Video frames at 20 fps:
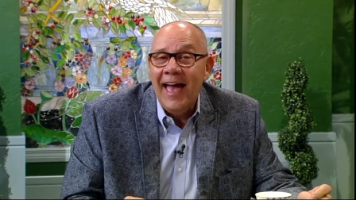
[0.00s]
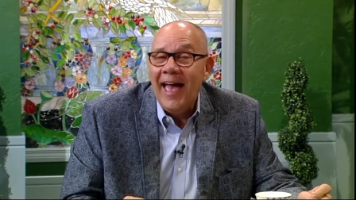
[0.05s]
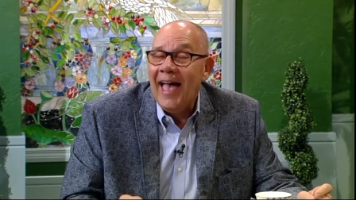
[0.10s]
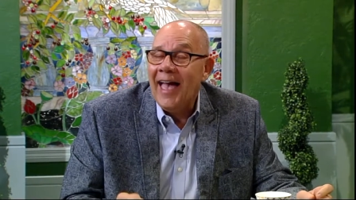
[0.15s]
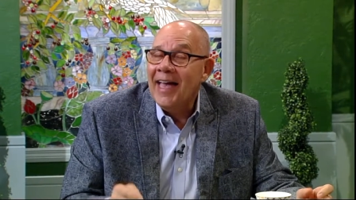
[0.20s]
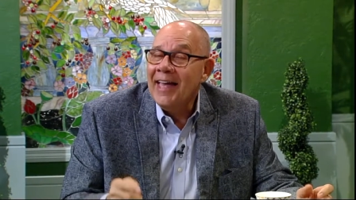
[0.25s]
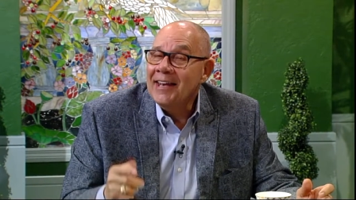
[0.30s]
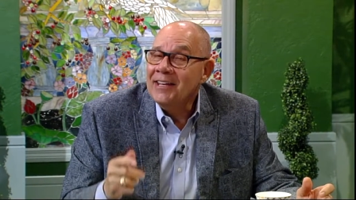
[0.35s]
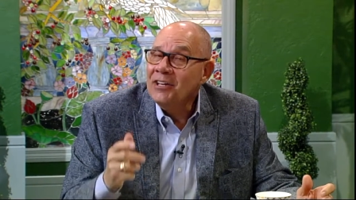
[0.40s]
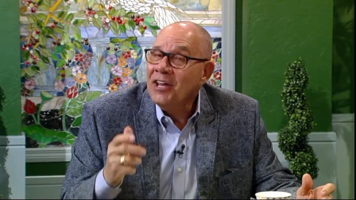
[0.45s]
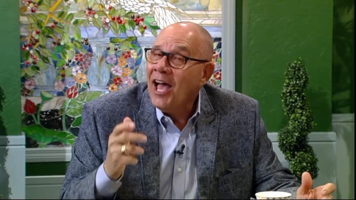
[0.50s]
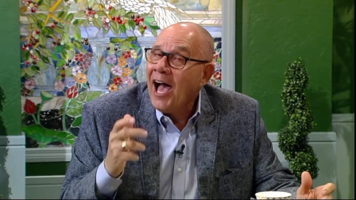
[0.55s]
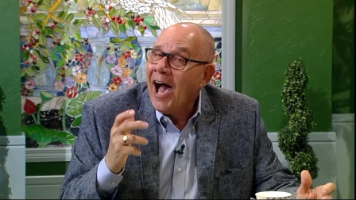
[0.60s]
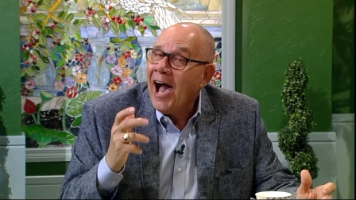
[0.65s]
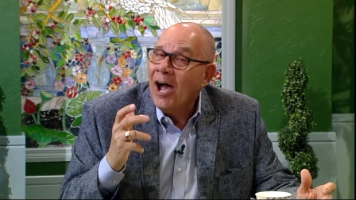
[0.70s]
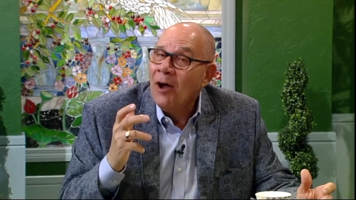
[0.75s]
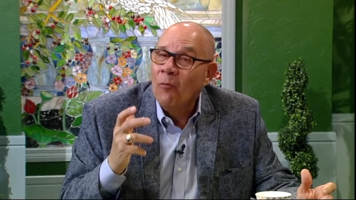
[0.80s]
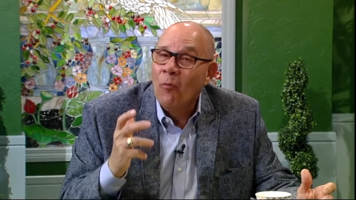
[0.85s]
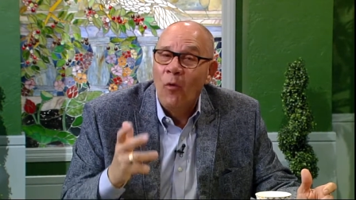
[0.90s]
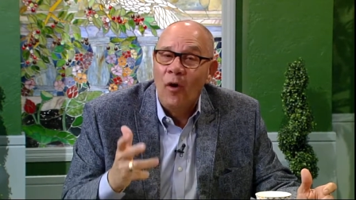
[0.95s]
And
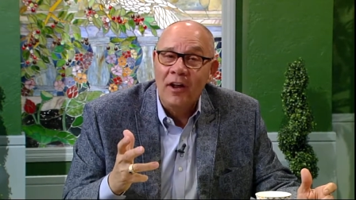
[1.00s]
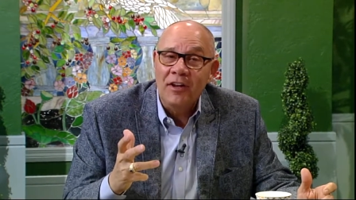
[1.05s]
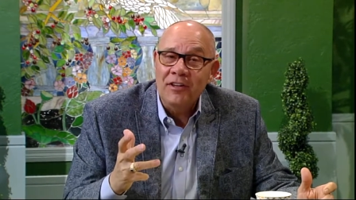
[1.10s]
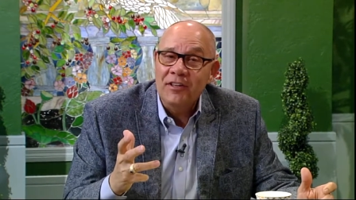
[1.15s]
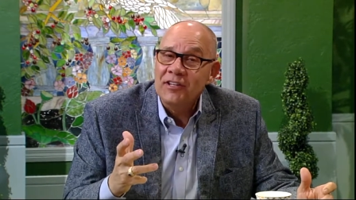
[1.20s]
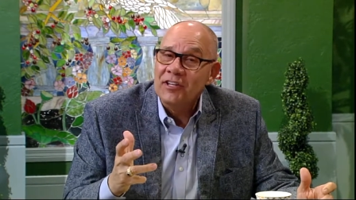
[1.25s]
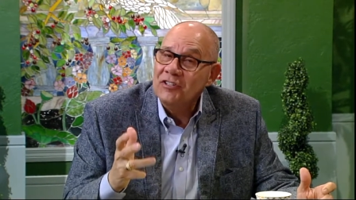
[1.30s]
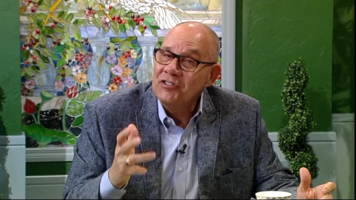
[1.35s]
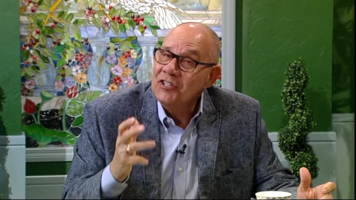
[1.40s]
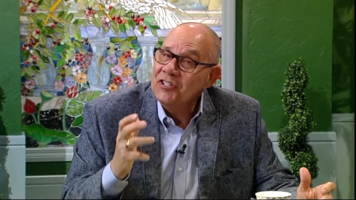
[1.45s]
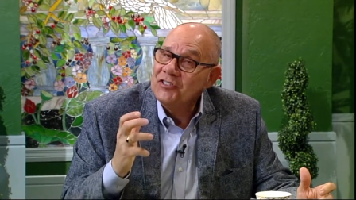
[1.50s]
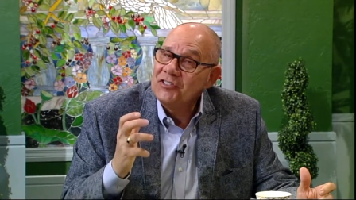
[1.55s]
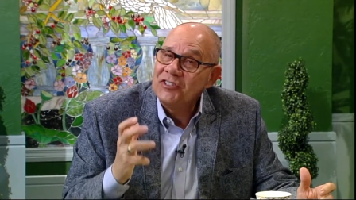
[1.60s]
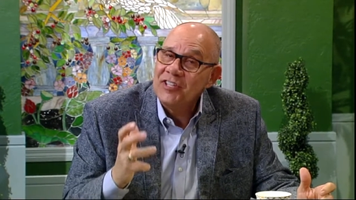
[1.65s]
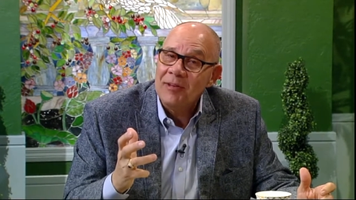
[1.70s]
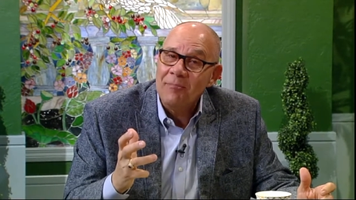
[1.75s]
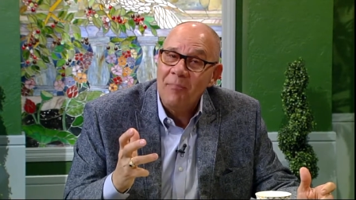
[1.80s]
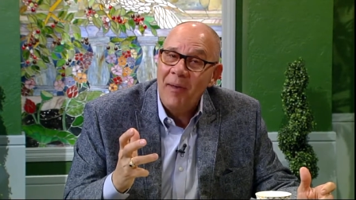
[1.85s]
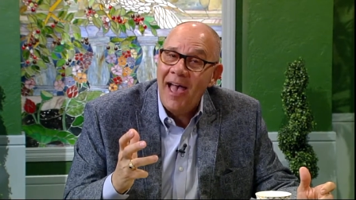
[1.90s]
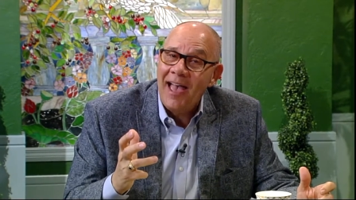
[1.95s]
I want you to just
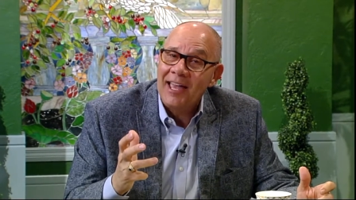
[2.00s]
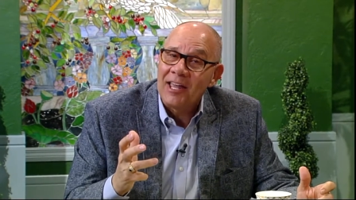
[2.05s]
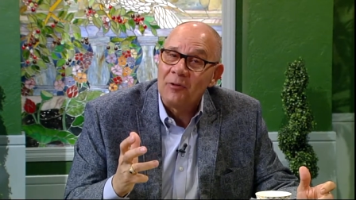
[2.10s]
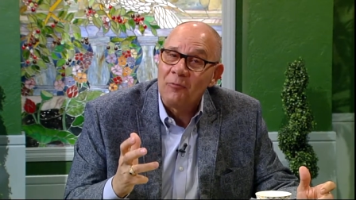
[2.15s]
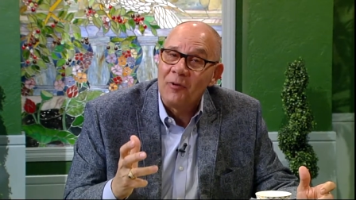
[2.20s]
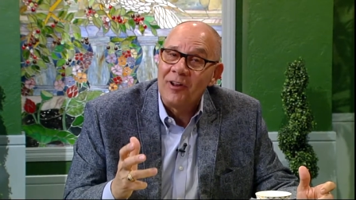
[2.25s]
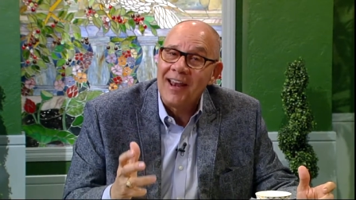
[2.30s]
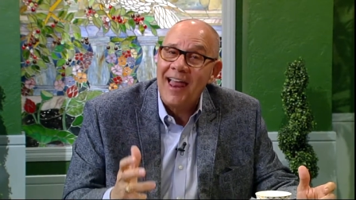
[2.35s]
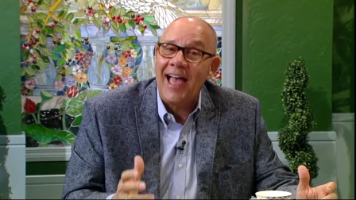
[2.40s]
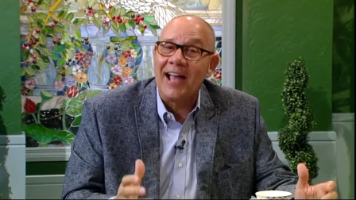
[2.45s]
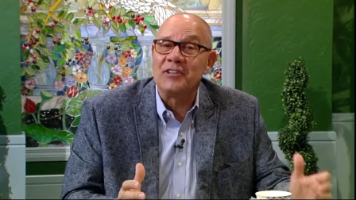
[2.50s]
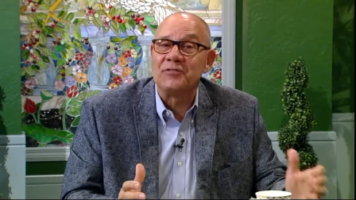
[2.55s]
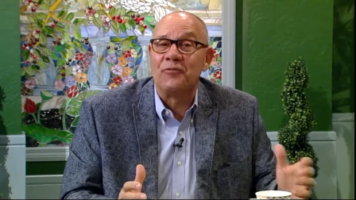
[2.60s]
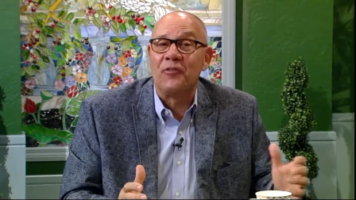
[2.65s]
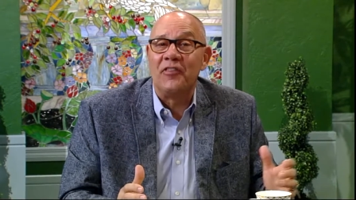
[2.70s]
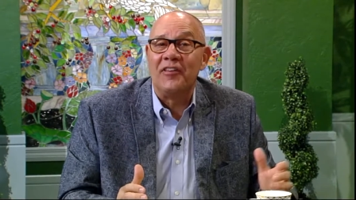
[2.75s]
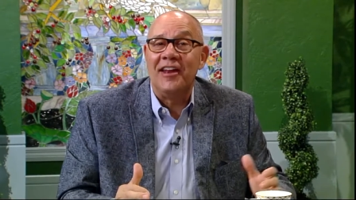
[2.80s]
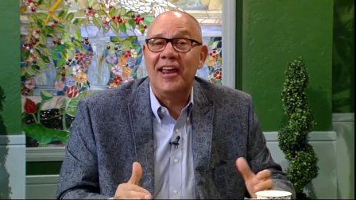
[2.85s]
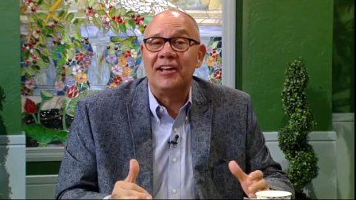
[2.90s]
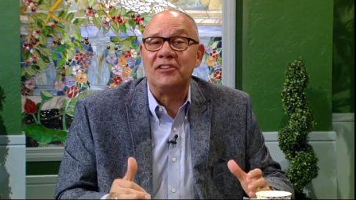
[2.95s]
sit back and relax for
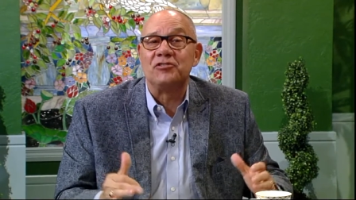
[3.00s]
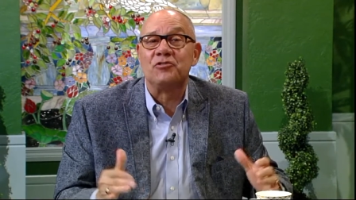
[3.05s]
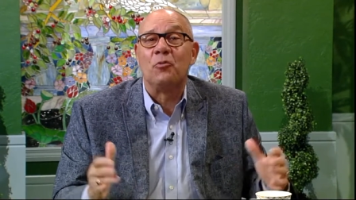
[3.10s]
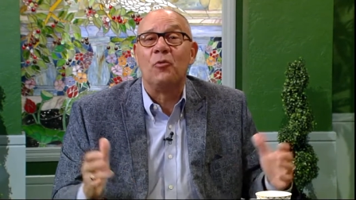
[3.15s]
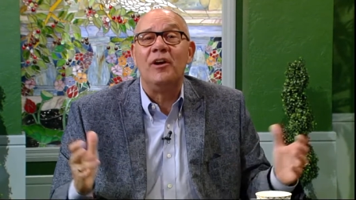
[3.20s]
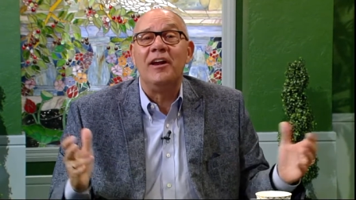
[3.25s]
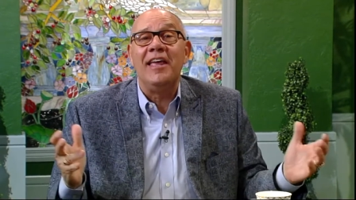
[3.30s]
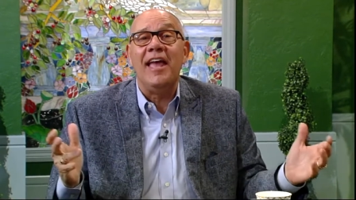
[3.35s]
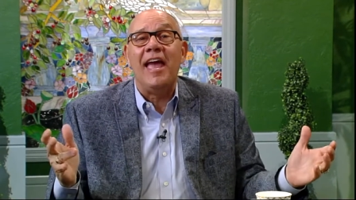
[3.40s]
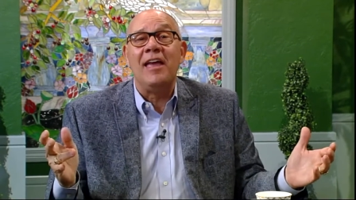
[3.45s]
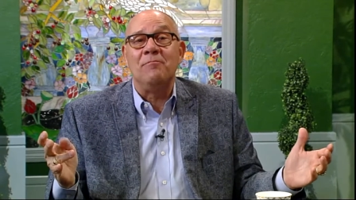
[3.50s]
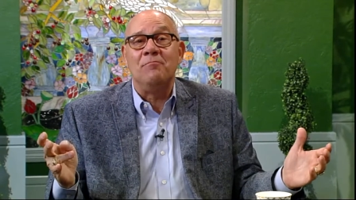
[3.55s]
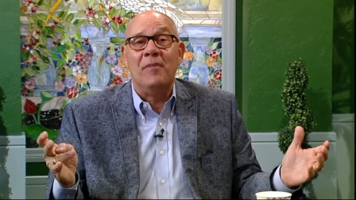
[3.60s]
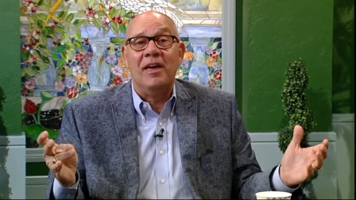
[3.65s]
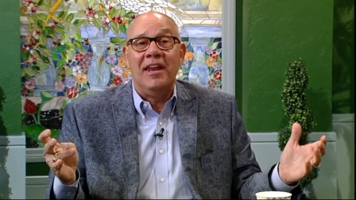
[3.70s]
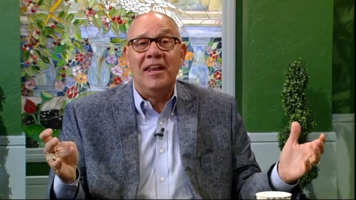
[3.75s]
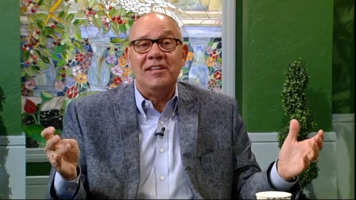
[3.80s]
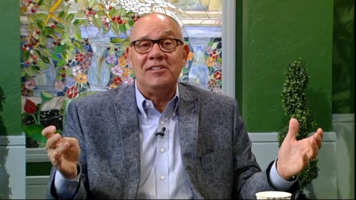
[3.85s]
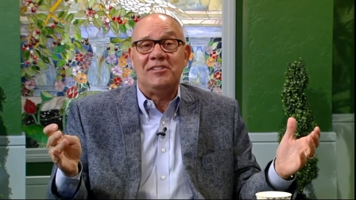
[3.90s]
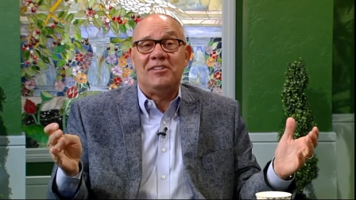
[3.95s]
the next twenty-eight
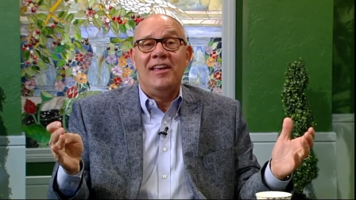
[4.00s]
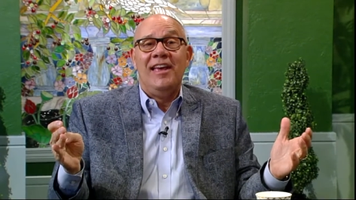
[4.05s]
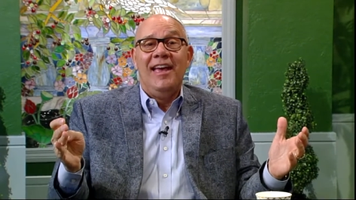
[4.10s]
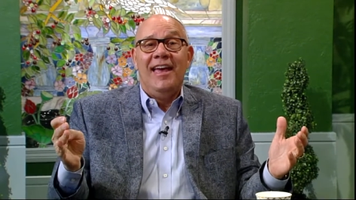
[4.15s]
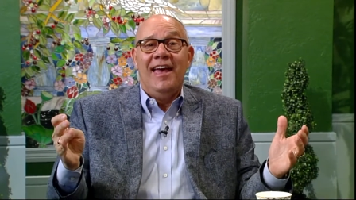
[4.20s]
minutes